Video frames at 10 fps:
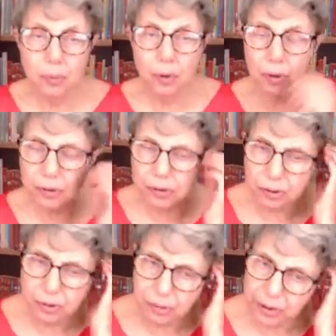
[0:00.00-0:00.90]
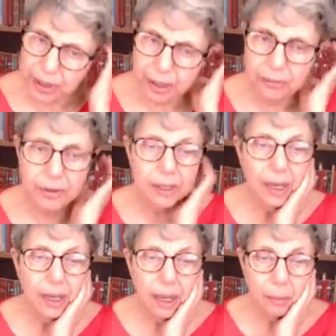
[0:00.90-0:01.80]
brought to think of it
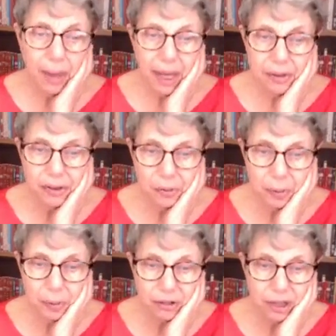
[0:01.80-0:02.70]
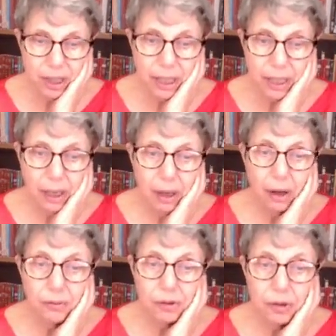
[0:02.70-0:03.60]
by this picture here
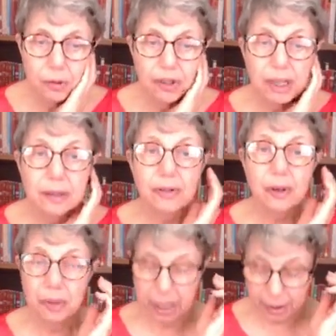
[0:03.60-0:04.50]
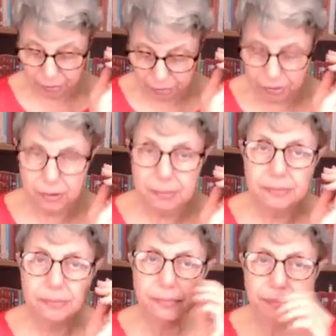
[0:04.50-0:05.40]
of two telephone kiosks.
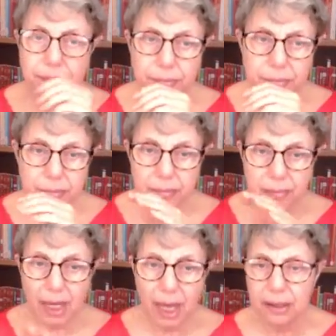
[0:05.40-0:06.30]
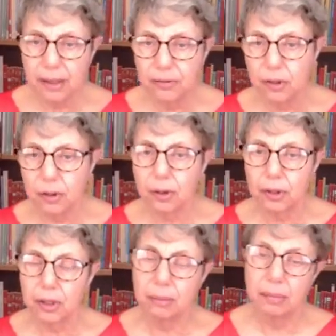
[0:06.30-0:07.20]
And if you look
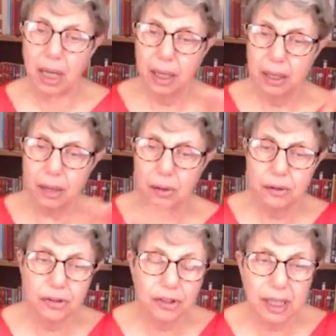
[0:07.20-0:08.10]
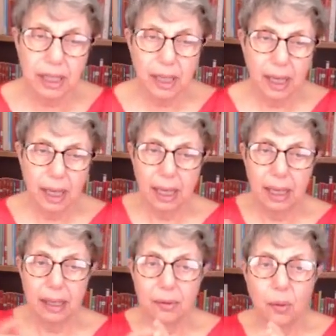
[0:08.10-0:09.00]
at them, you'll see
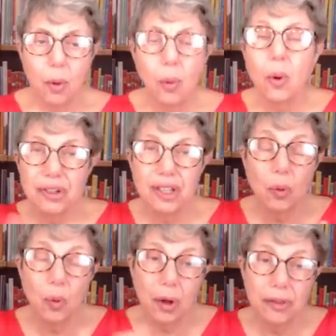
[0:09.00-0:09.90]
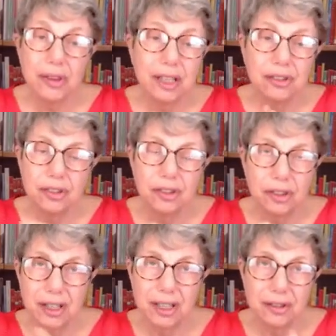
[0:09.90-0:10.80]
what
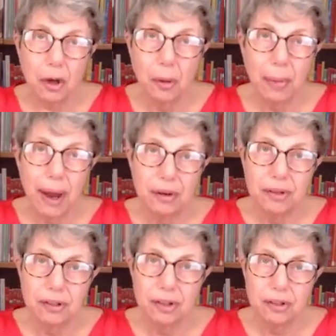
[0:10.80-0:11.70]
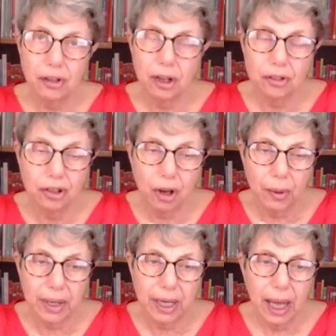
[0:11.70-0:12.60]
these comparisons are
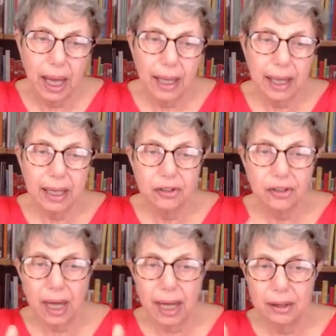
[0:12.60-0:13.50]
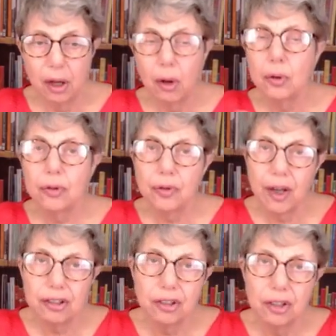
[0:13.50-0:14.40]
showing is an
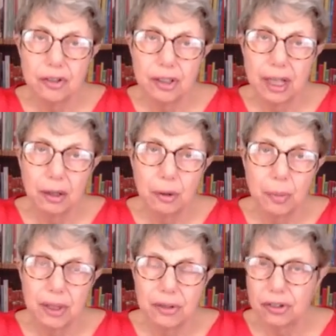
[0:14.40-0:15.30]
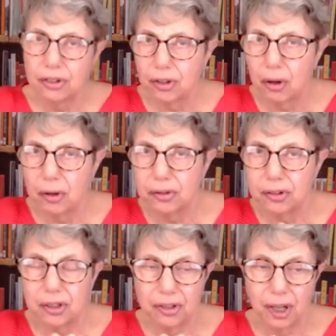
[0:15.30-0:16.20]
old-fashioned Gilbert
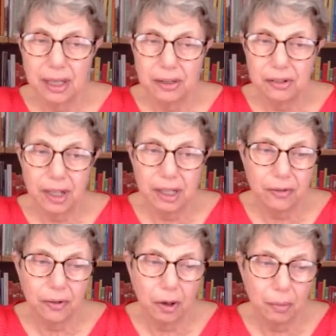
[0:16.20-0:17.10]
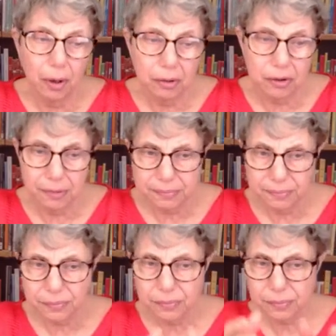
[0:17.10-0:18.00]
Scott design telephone box
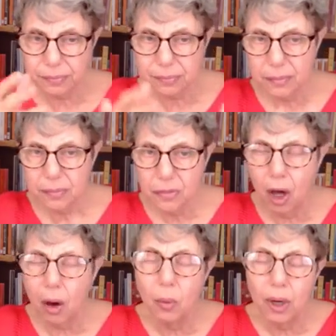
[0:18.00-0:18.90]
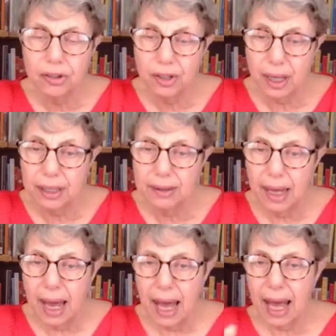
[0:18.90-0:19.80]
on one side
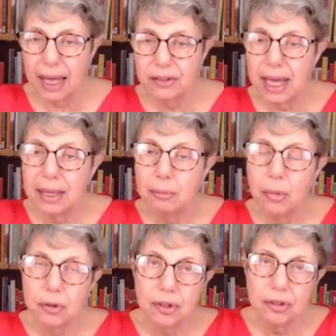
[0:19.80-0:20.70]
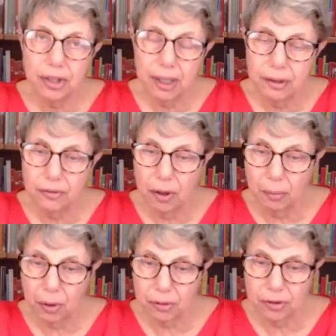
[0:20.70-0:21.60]
and a modern
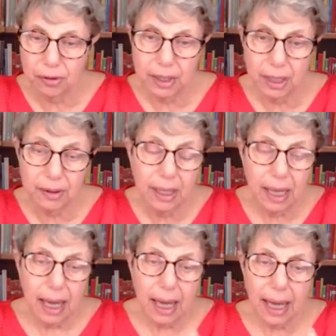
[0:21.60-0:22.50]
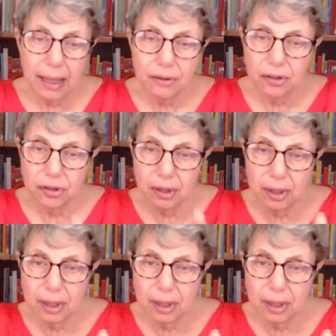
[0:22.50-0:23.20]
telephone box on the other. And,